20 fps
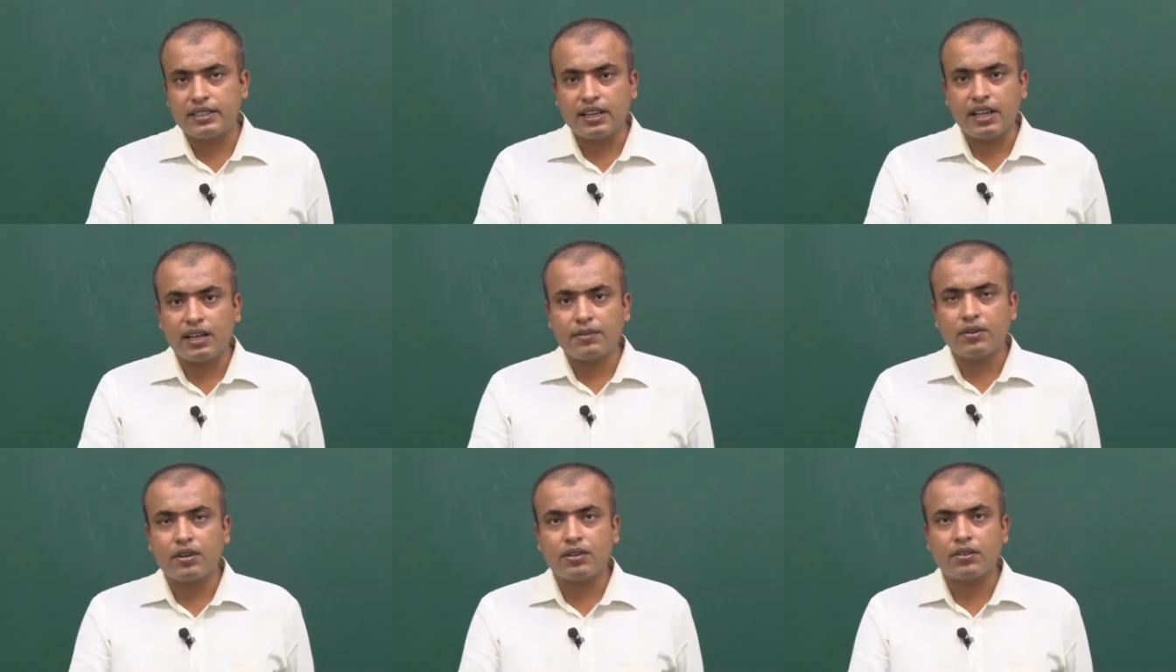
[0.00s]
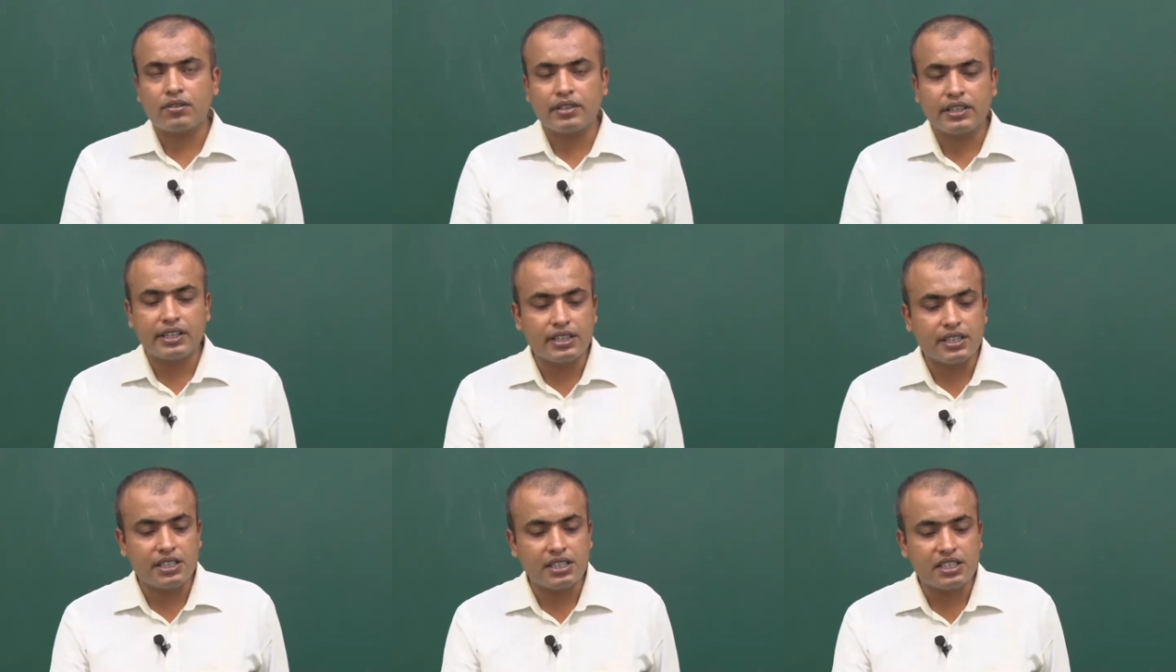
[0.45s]
I'm not going
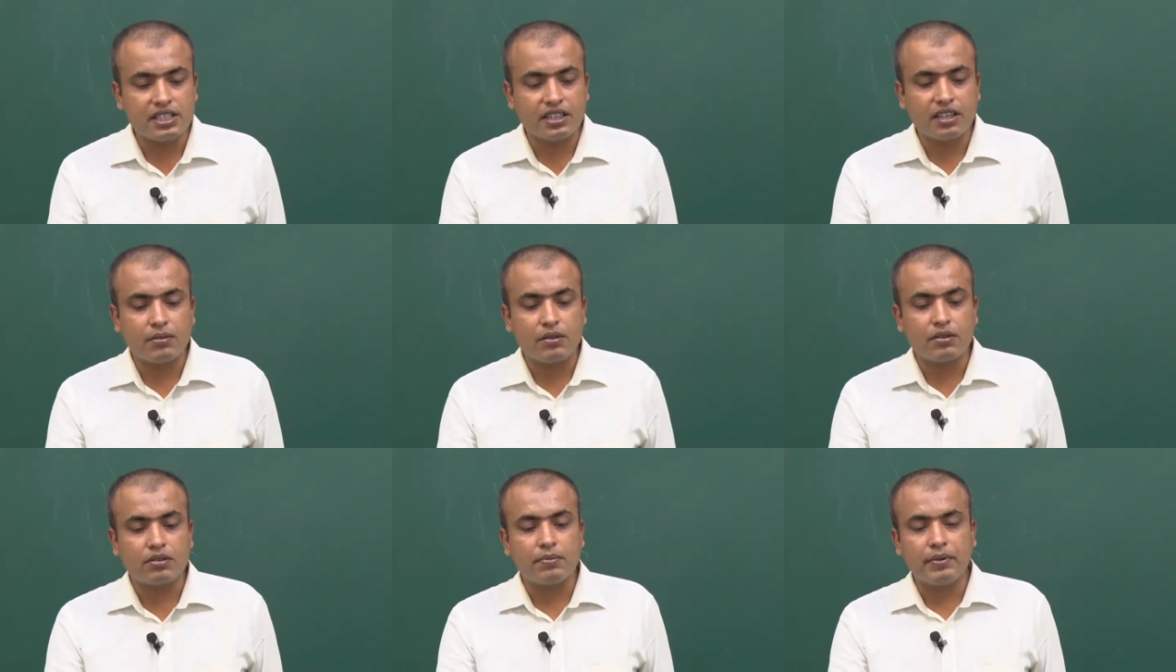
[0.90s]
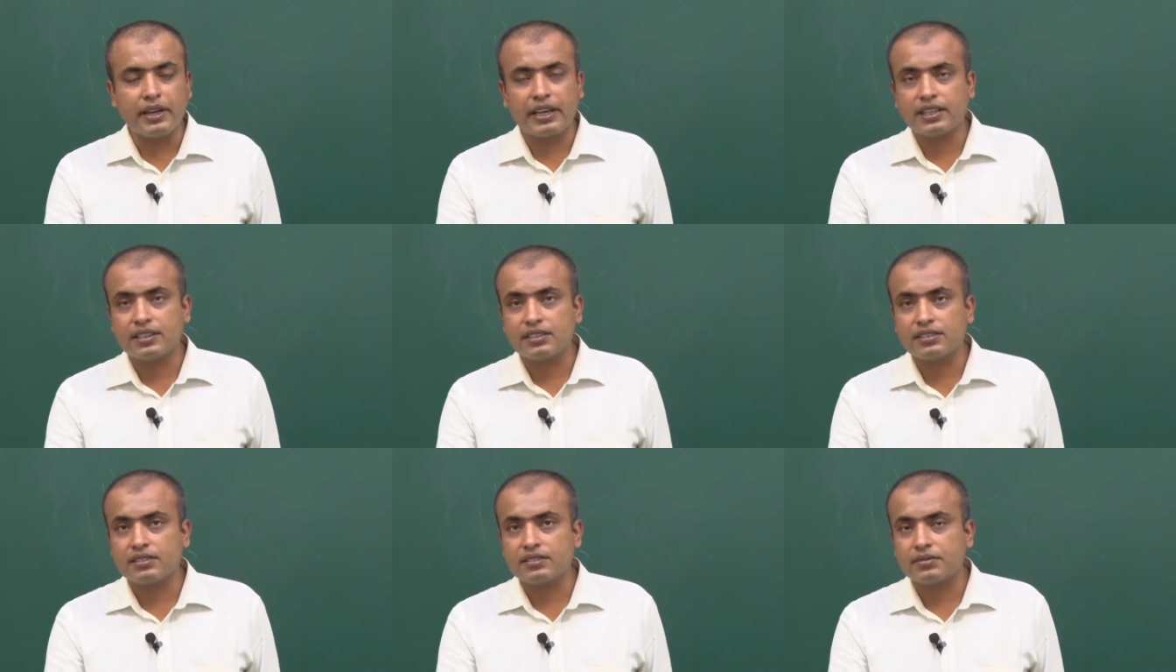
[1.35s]
in detail about
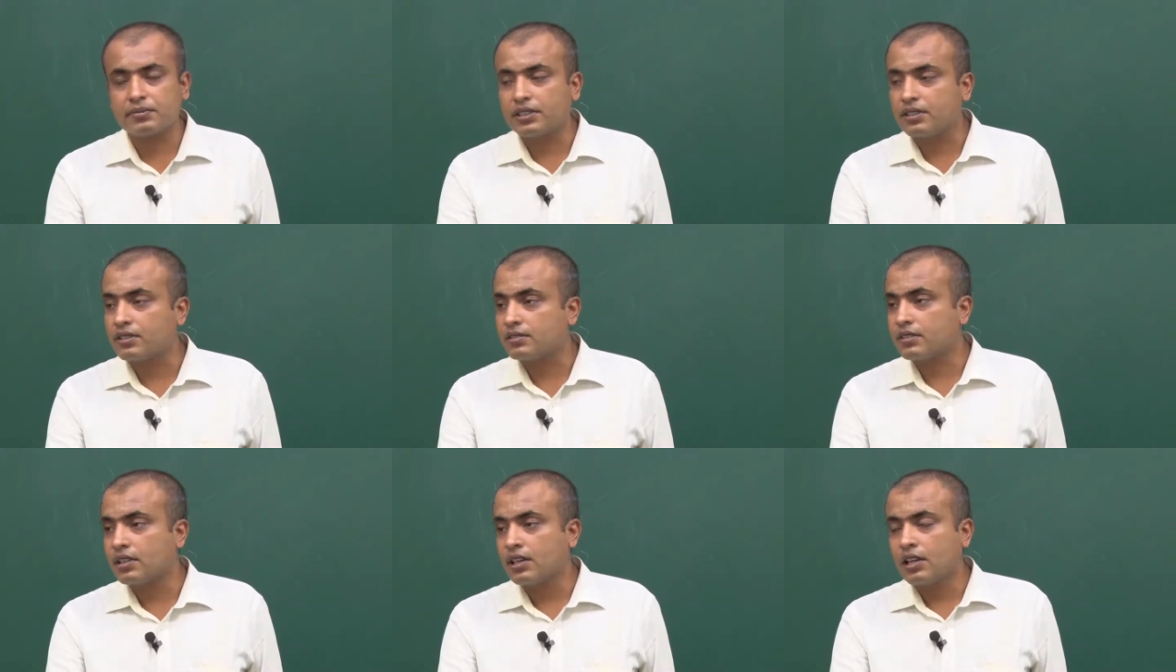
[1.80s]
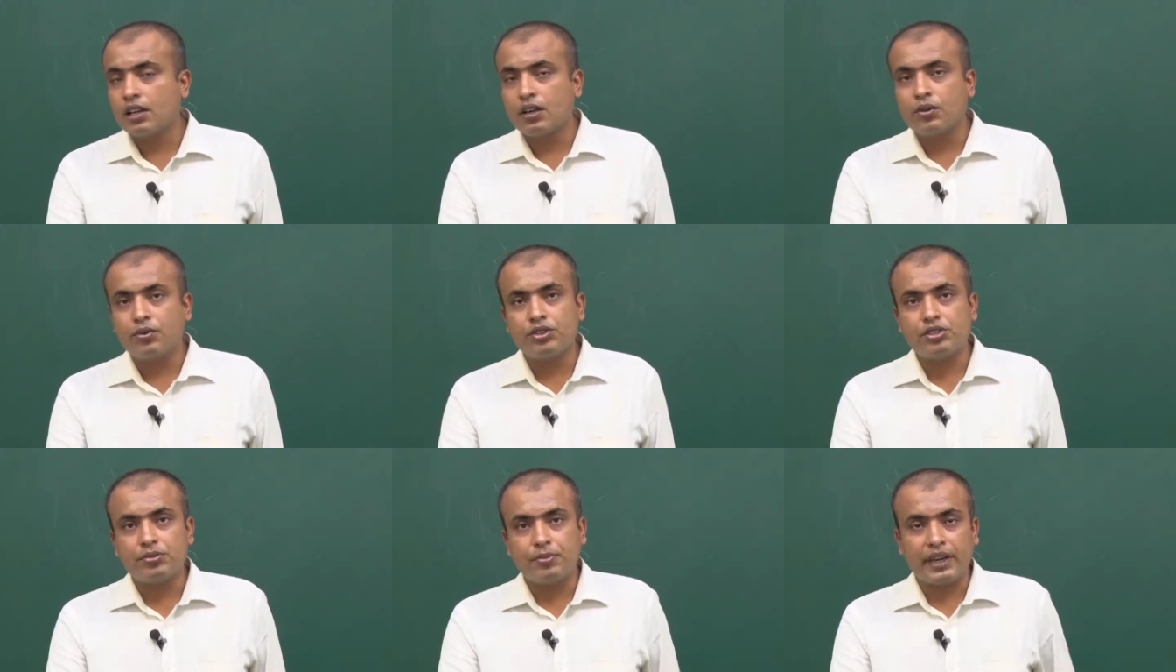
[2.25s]
packages, because
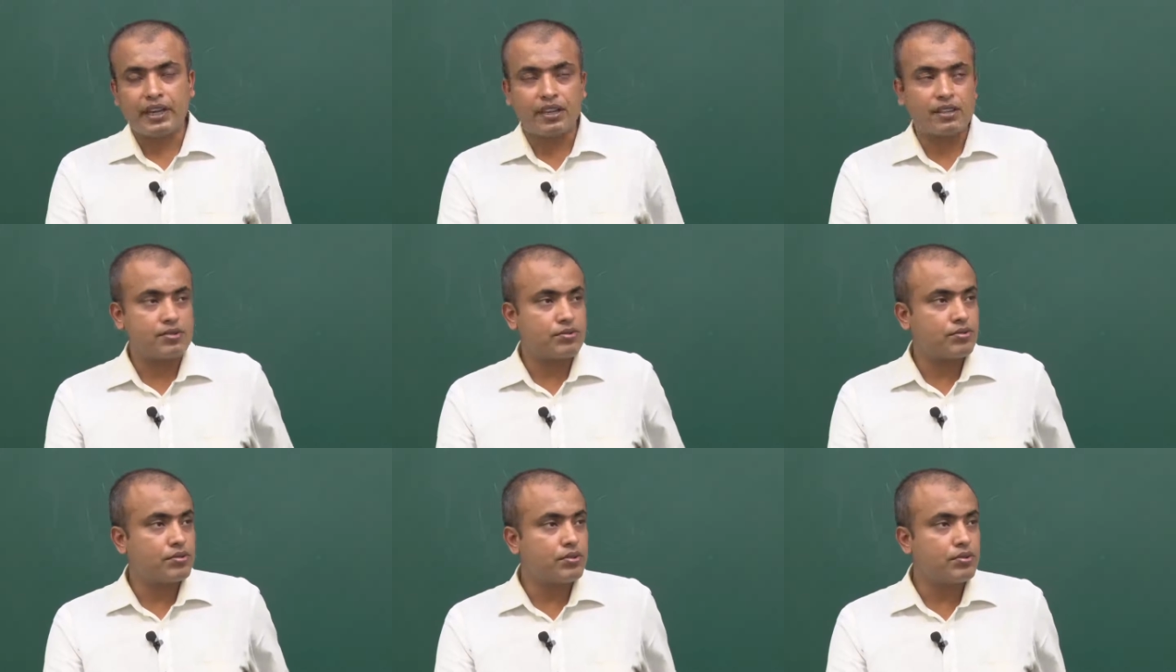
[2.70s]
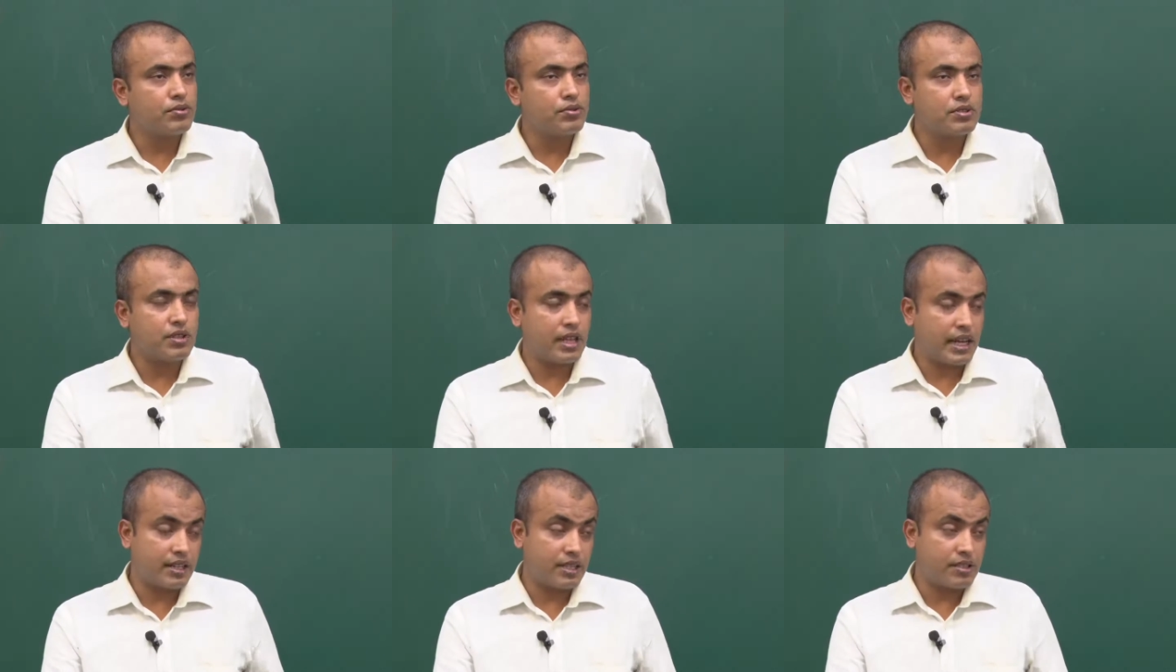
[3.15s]
which package to use,
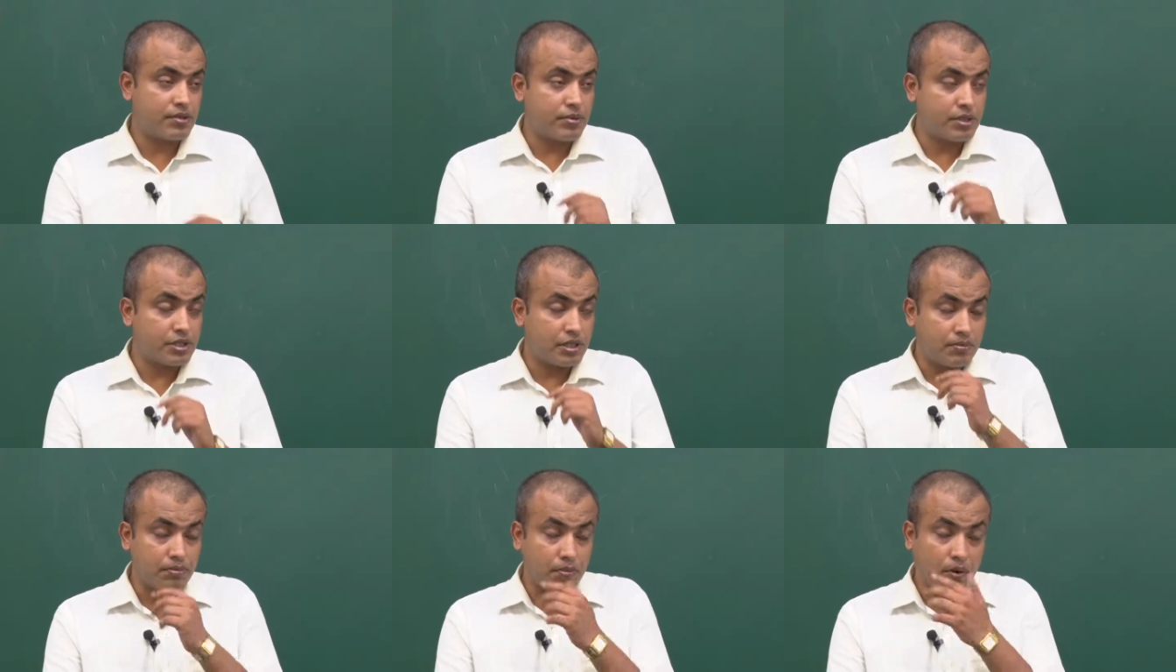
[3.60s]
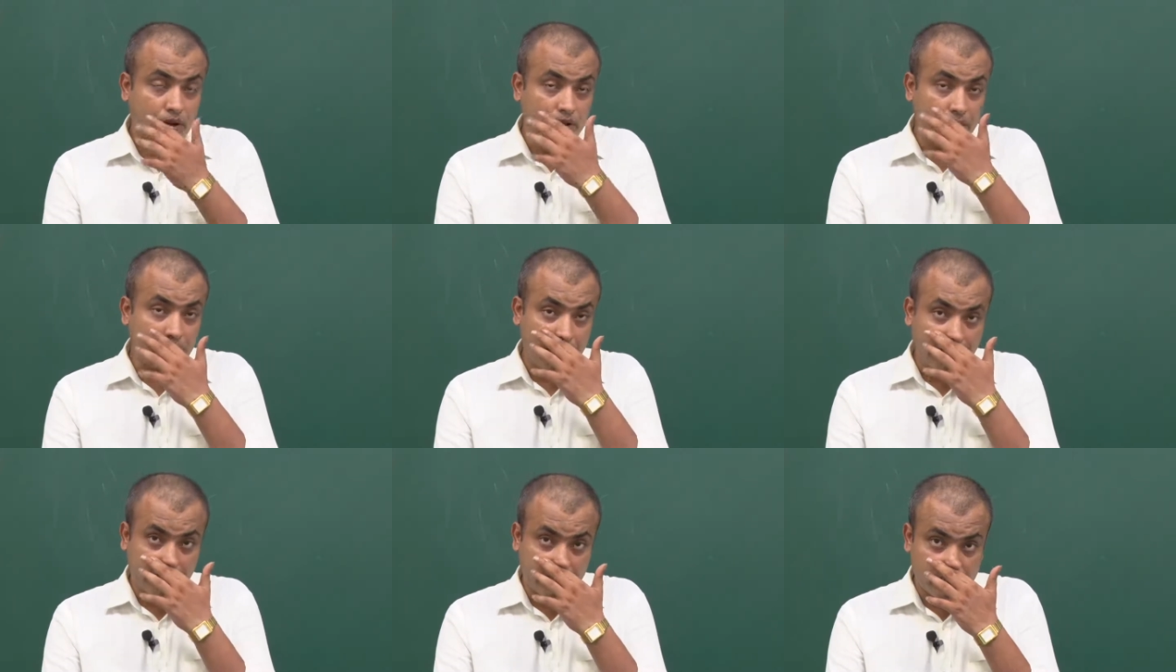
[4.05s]
at least which important
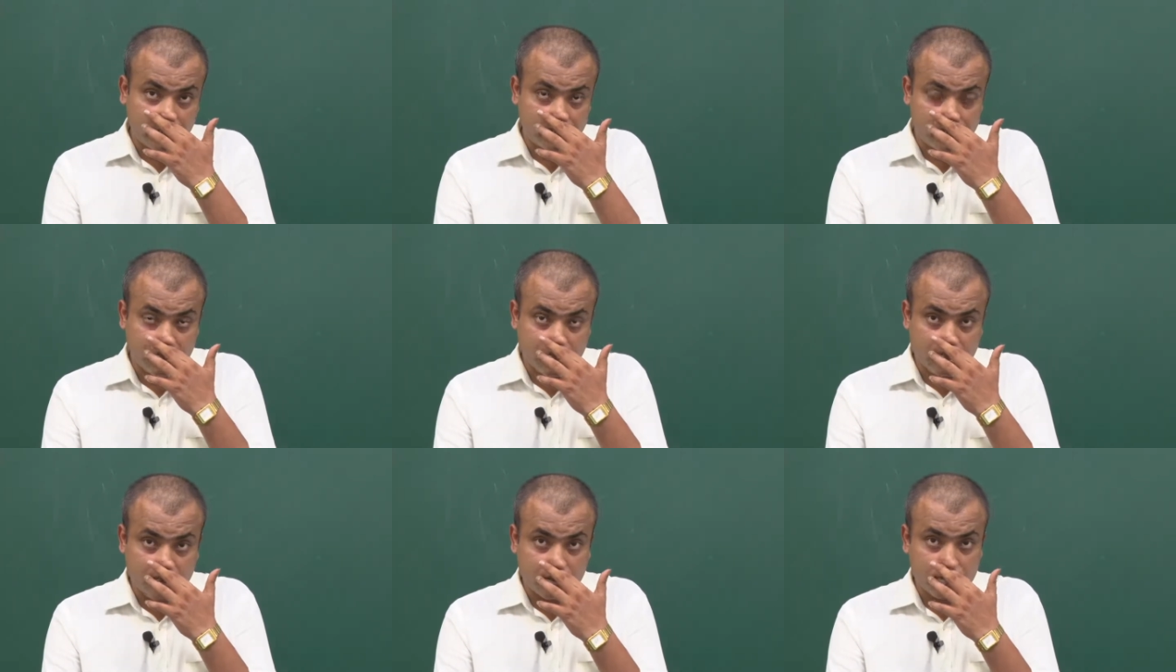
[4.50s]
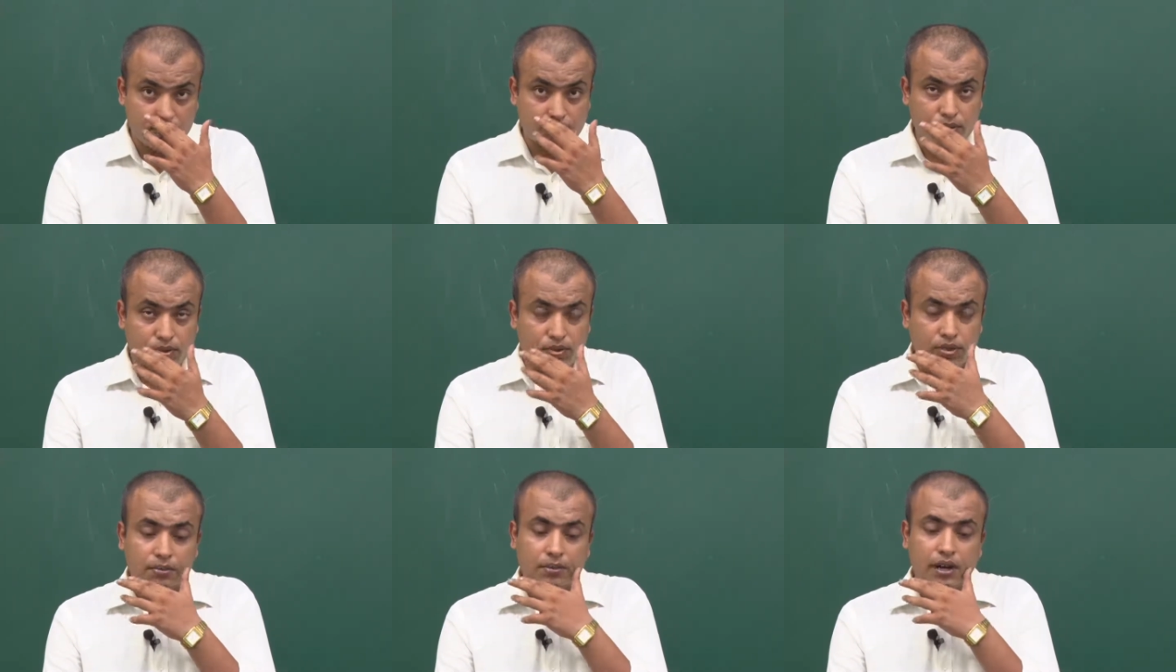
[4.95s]
packages to
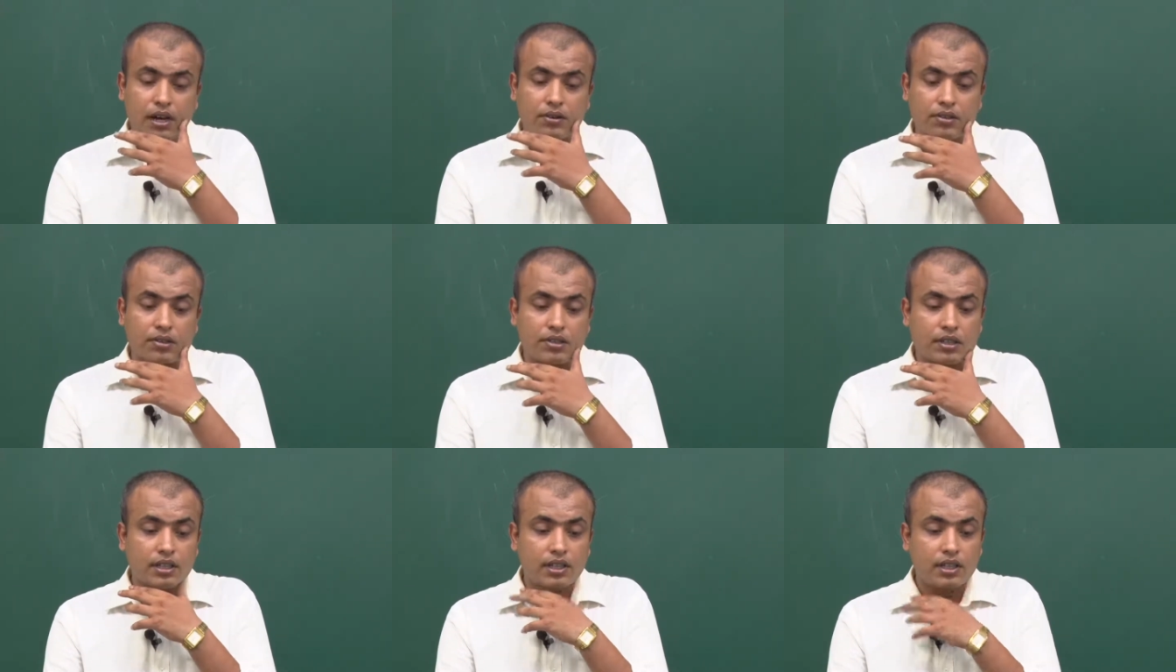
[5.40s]
know about